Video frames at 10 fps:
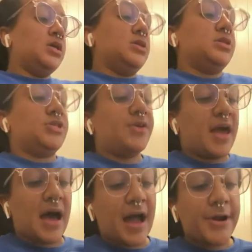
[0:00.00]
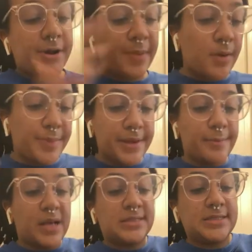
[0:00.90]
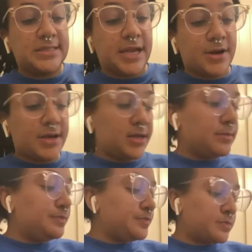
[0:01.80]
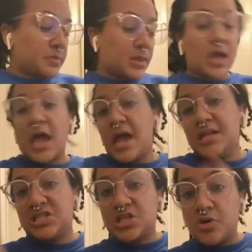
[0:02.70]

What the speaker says: So yeah, I heard about being pescatarian, and so